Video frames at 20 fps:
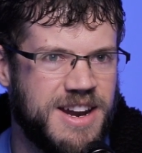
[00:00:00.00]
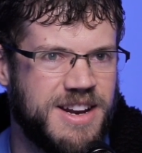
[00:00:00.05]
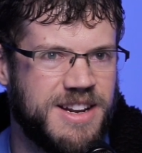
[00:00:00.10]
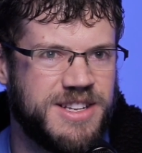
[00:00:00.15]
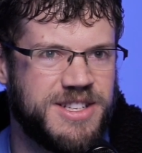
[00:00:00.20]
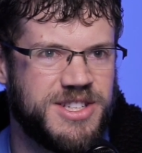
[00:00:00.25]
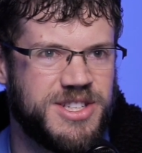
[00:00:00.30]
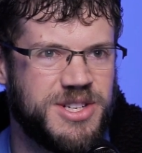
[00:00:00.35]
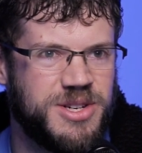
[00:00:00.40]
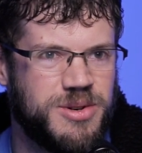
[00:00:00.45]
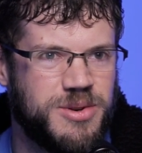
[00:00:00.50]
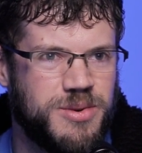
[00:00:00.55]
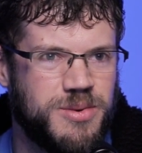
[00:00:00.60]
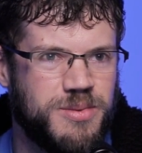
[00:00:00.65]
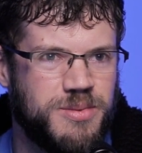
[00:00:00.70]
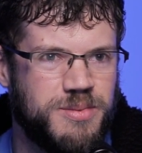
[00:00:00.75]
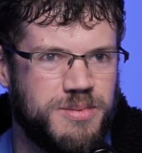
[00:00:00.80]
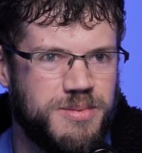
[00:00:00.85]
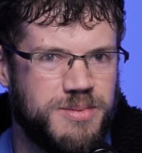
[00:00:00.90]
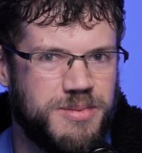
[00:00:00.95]
And
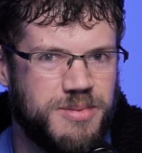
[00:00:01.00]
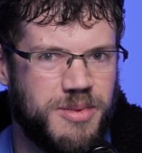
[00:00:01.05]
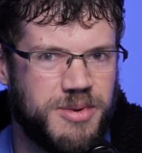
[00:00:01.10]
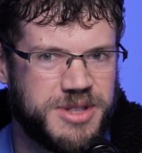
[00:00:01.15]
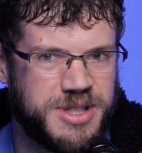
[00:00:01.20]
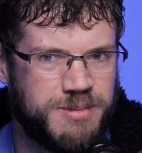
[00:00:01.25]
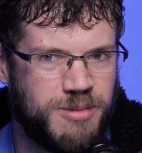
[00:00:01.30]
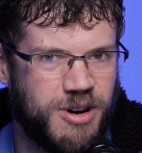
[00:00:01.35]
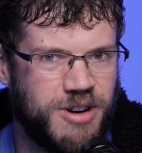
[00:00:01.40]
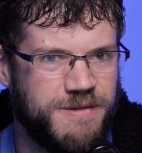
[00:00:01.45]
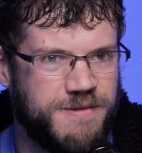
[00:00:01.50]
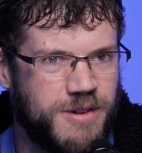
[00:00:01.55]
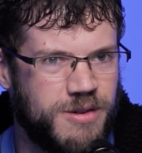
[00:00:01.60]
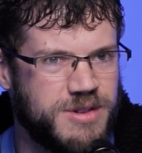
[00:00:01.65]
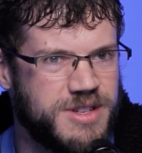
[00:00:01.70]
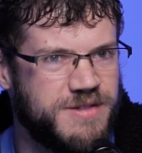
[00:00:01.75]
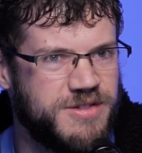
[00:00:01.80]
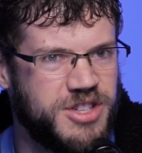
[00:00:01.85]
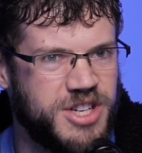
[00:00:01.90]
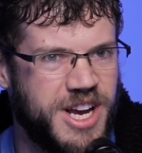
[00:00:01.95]
so
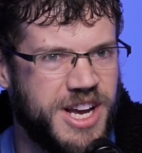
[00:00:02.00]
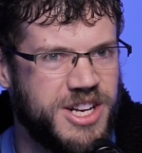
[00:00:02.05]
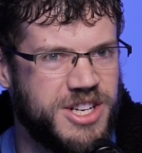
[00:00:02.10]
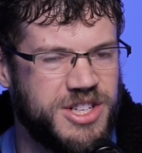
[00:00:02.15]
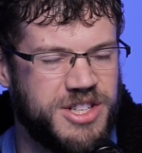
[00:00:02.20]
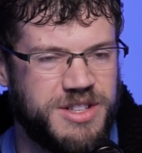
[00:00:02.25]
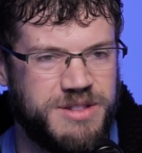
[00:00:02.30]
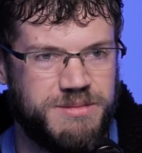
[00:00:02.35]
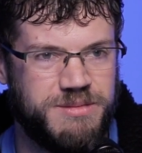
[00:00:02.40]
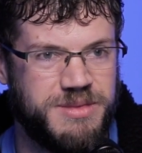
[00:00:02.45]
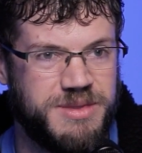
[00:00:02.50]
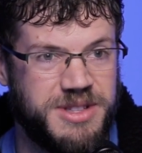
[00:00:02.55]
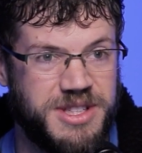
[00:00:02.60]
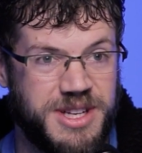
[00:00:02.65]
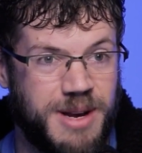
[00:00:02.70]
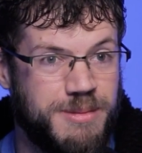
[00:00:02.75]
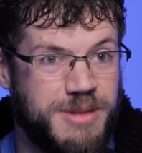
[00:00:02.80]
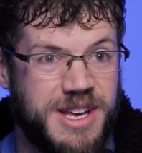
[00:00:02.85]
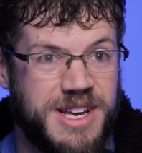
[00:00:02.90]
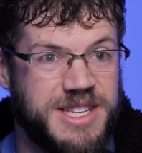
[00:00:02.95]
smartphones have changed
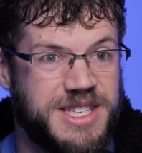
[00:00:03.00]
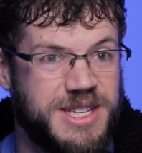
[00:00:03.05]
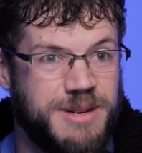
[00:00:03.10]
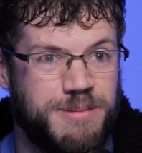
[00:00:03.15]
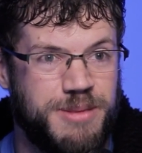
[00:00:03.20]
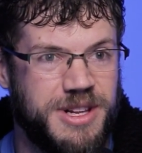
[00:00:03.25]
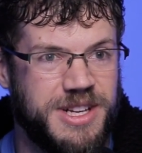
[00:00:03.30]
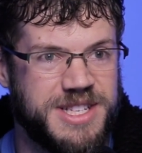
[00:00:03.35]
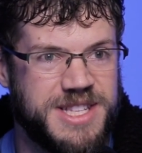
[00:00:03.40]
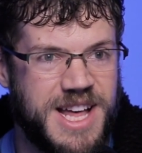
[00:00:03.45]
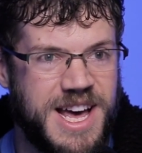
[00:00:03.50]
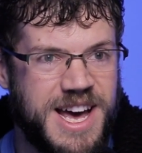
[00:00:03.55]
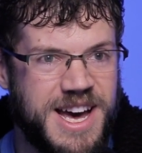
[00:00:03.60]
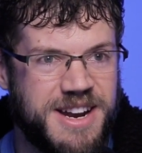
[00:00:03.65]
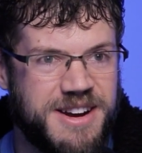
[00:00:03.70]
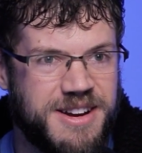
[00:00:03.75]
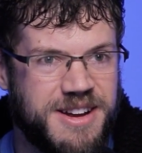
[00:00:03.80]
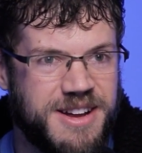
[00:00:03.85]
something as simple as that.